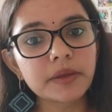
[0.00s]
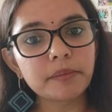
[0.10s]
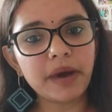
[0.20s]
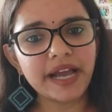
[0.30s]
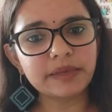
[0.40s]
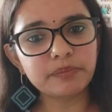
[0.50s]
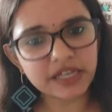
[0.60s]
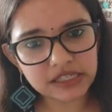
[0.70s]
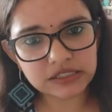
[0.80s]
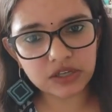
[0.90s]
My
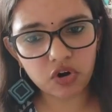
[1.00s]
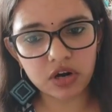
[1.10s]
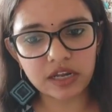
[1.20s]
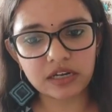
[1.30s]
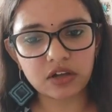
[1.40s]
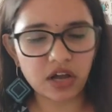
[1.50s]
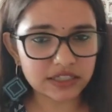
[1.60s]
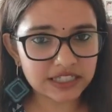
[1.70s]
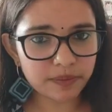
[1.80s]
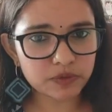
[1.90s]
base or in
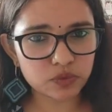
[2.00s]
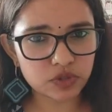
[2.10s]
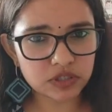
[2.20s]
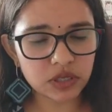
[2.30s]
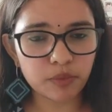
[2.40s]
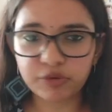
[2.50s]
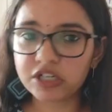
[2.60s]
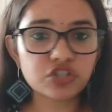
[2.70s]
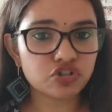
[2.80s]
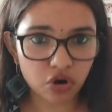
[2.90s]
concepts was
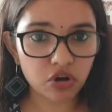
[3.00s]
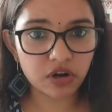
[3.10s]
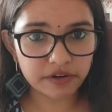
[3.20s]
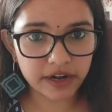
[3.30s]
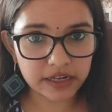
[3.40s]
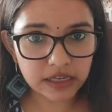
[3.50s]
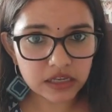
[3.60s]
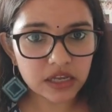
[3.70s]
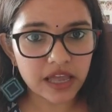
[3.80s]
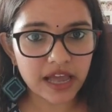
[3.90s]
pretty strong already,
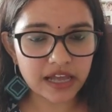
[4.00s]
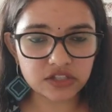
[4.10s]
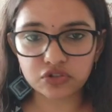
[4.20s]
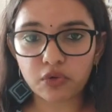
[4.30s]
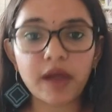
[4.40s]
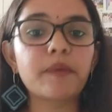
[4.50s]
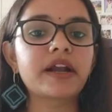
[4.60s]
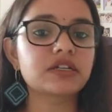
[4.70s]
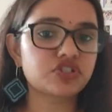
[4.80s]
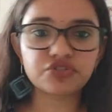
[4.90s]
and so I
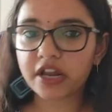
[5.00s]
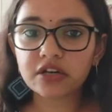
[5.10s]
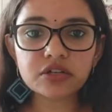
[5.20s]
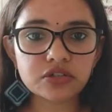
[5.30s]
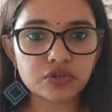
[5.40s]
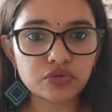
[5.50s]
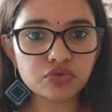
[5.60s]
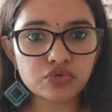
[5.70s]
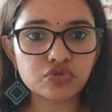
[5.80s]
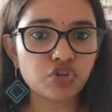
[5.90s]
went straight
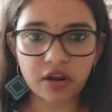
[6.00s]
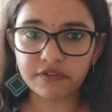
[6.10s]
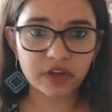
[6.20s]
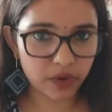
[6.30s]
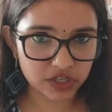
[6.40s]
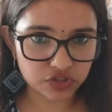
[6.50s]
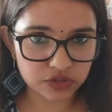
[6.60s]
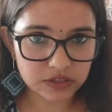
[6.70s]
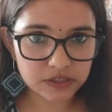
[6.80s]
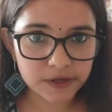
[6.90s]
to solving
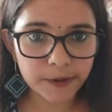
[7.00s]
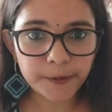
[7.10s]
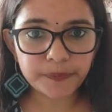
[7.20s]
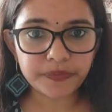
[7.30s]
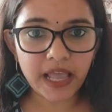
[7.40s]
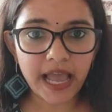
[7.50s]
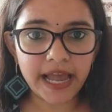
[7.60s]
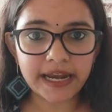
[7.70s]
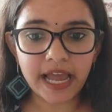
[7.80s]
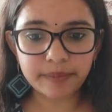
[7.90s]
questions.
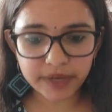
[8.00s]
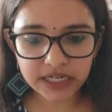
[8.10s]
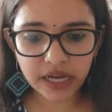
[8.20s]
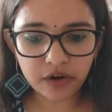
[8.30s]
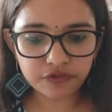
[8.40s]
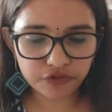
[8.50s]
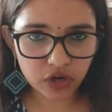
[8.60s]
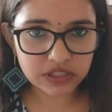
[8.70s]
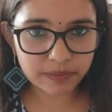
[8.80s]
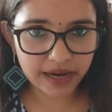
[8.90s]
And I picked out
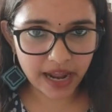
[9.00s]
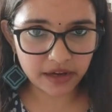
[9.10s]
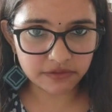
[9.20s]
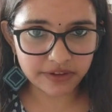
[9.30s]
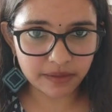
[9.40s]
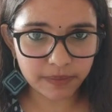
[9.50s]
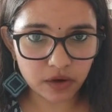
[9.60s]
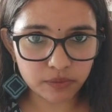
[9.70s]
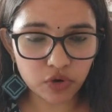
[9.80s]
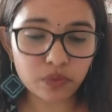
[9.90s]
first Manhattan
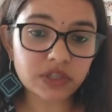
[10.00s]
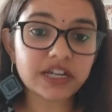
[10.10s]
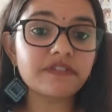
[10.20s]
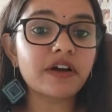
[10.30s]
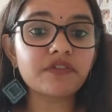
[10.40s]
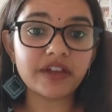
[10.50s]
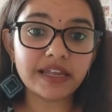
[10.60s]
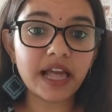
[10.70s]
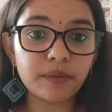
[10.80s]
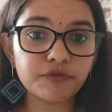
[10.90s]
5-pound book, which I found very
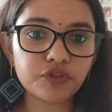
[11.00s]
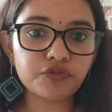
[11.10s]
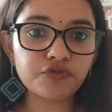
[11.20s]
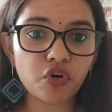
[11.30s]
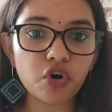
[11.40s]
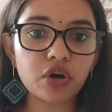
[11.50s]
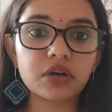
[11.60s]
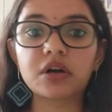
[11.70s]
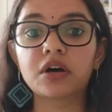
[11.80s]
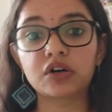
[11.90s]
helpful for
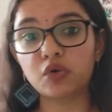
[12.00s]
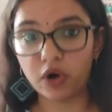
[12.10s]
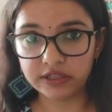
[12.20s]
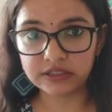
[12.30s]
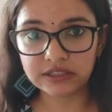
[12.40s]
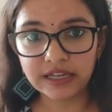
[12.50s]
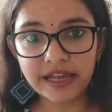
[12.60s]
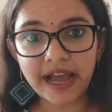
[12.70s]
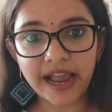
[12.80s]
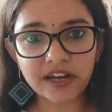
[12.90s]
Quants.
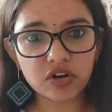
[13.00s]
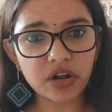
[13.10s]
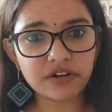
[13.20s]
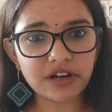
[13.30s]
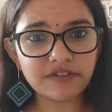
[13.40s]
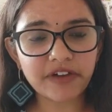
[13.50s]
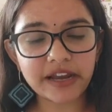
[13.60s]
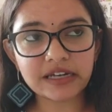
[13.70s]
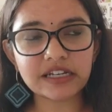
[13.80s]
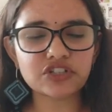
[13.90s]
I did not really
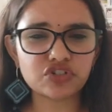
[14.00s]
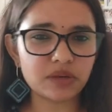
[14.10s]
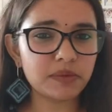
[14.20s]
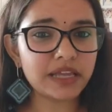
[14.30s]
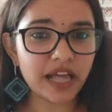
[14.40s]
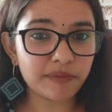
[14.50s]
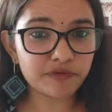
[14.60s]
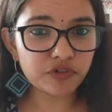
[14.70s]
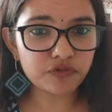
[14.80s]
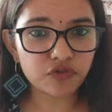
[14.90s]
find it extremely
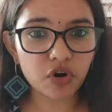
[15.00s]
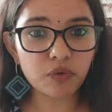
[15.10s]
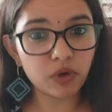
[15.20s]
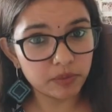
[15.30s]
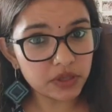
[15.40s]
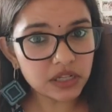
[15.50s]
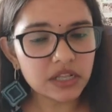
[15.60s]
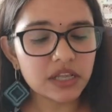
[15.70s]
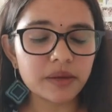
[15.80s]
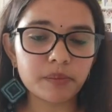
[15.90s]
helpful for verbal,
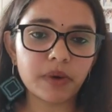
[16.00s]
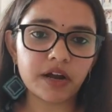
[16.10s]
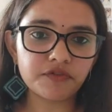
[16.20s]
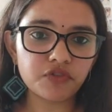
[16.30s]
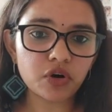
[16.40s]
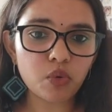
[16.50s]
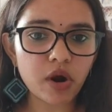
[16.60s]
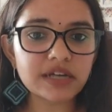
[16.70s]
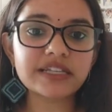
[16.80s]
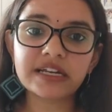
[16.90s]
but for
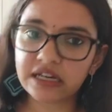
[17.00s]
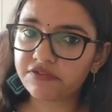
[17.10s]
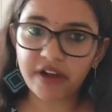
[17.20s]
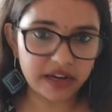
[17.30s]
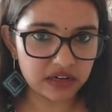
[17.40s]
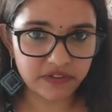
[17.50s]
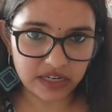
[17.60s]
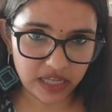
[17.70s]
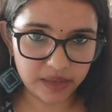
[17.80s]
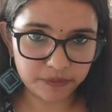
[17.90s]
Quants, I did find it
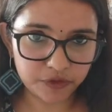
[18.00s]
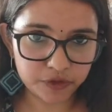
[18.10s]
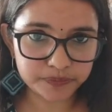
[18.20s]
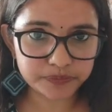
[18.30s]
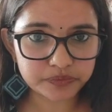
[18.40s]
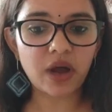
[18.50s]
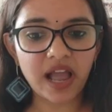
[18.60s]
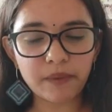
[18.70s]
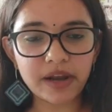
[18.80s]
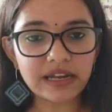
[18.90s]
very helpful. So
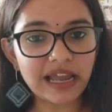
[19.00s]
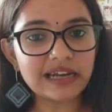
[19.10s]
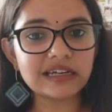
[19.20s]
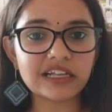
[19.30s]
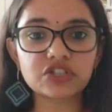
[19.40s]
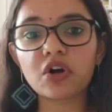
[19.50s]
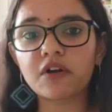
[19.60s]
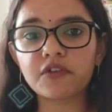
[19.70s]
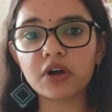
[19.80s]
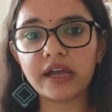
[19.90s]
I went ahead and I
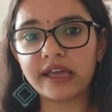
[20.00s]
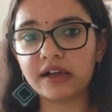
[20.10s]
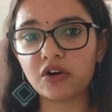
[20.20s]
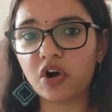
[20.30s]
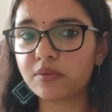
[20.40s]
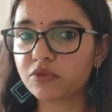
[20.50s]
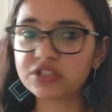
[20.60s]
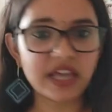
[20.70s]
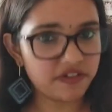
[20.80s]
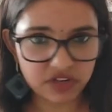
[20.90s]
solved
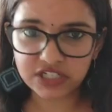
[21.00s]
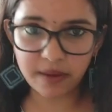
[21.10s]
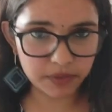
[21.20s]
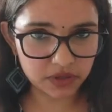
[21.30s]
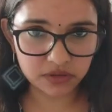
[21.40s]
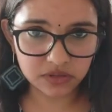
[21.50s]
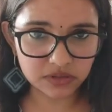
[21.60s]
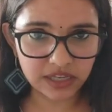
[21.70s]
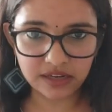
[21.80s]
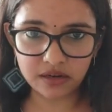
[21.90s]
almost every chapter
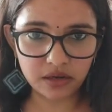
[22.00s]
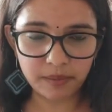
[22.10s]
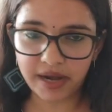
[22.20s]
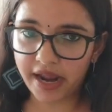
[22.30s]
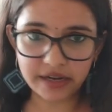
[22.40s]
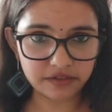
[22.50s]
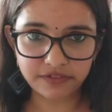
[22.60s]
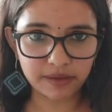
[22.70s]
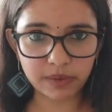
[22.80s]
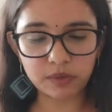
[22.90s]
in Manhattan
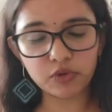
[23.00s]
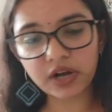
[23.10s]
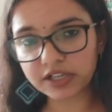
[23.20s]
5-pound book.